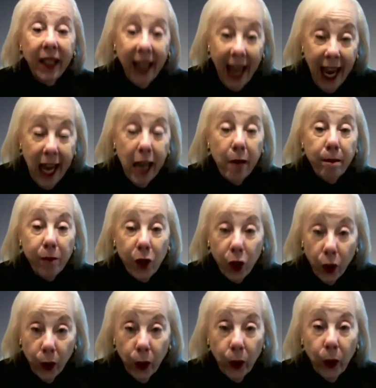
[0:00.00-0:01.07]
came
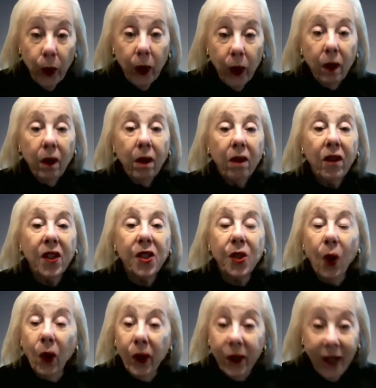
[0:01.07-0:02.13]
to the
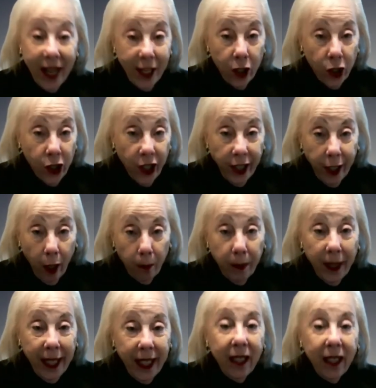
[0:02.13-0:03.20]
solar energy
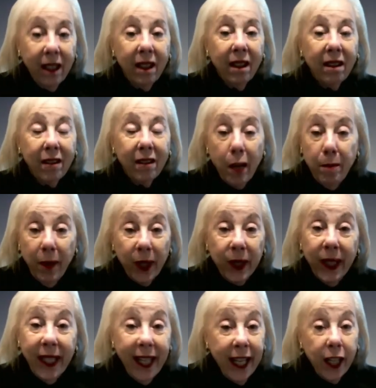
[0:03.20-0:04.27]
company, Liberia